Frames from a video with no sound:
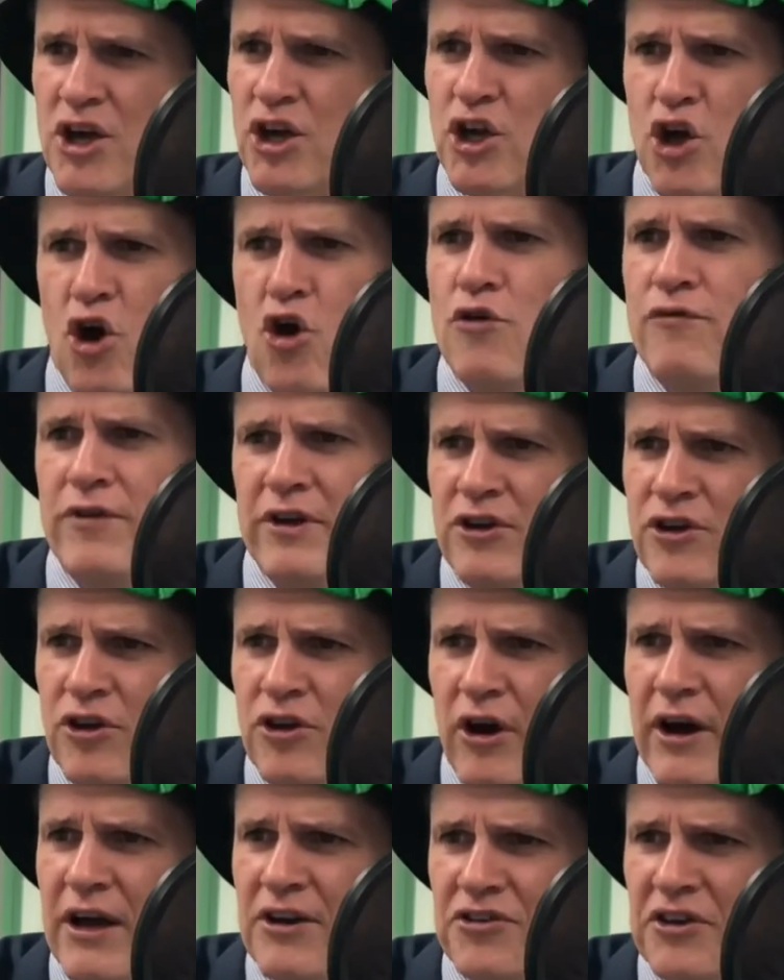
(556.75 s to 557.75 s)

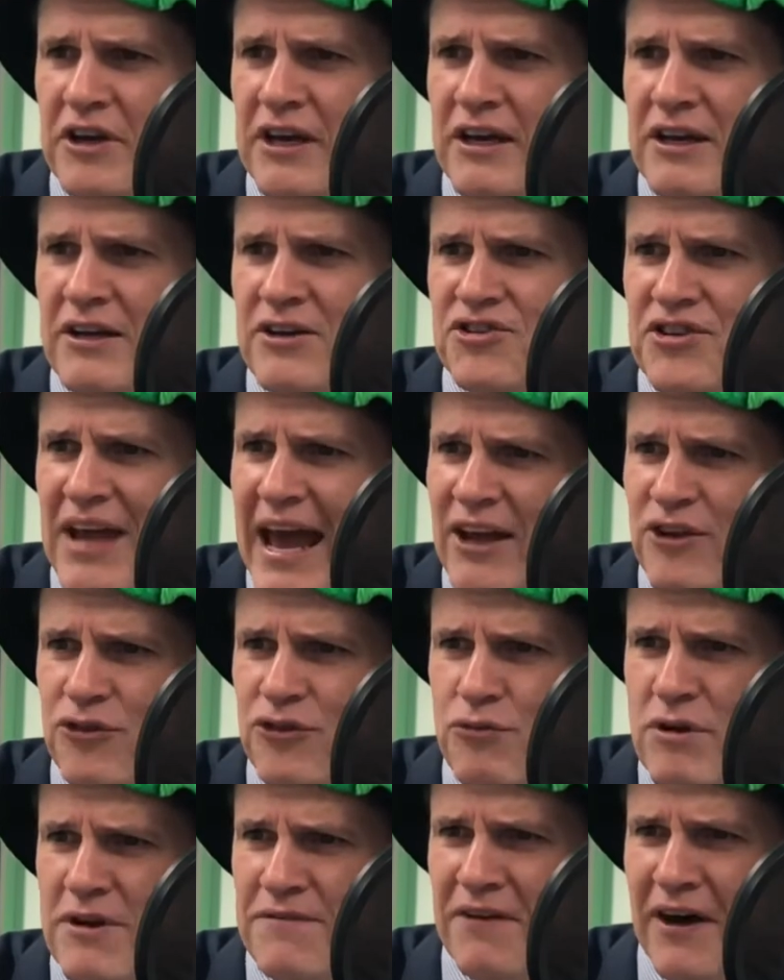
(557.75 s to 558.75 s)
COVID-19
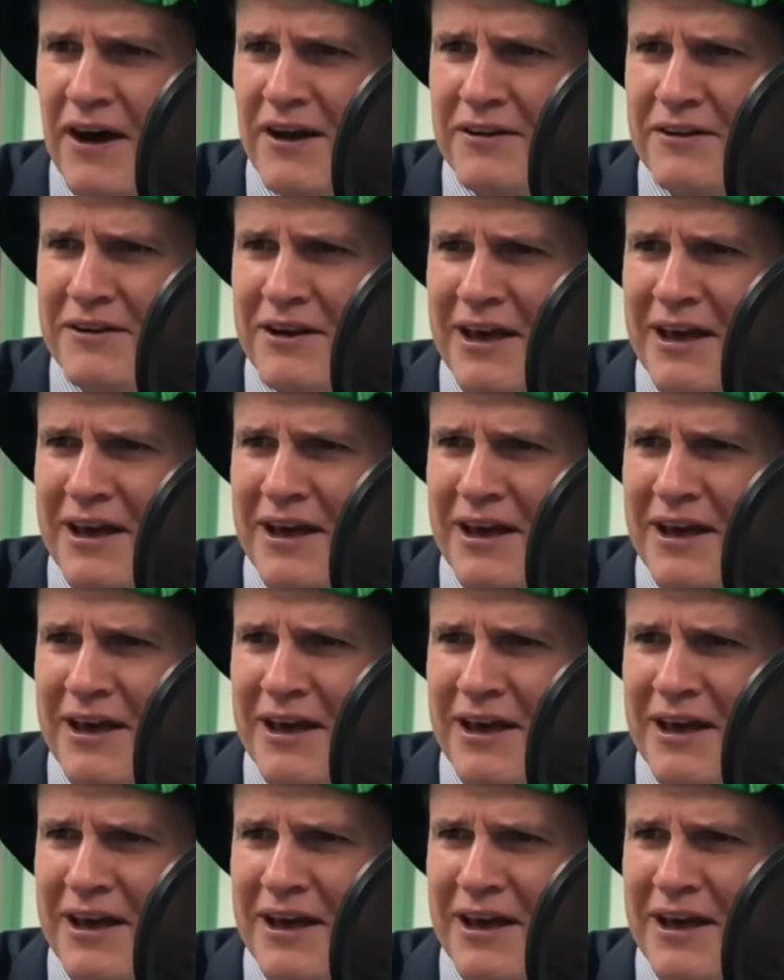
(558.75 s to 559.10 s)
tax refund.